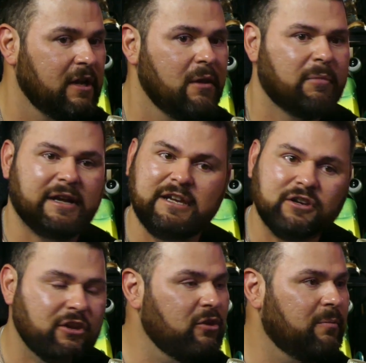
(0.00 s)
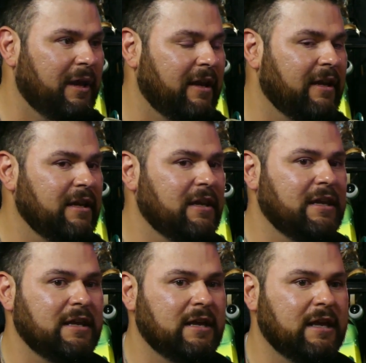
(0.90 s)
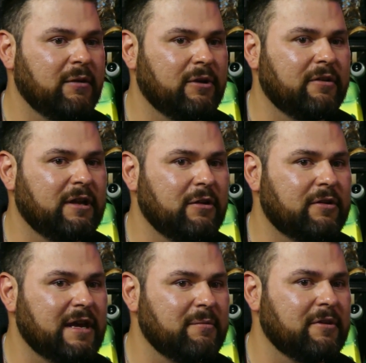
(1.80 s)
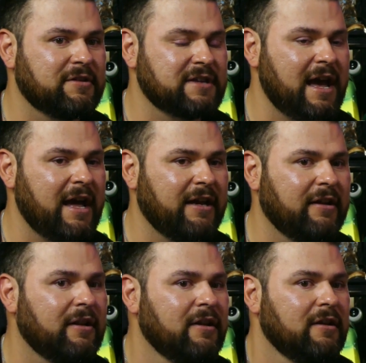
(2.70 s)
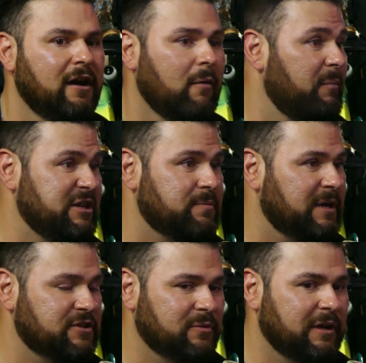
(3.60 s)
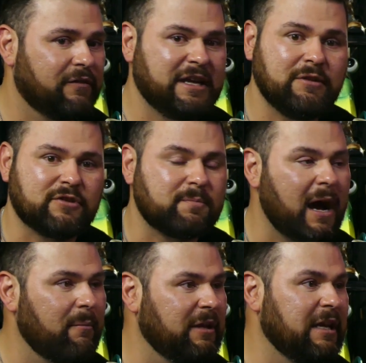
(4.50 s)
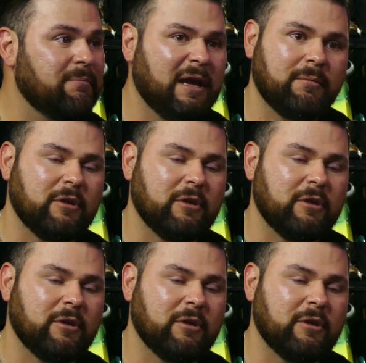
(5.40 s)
but he knew, man, he would take me to the side and on bench press or whatever, and he would spot me and he'd make me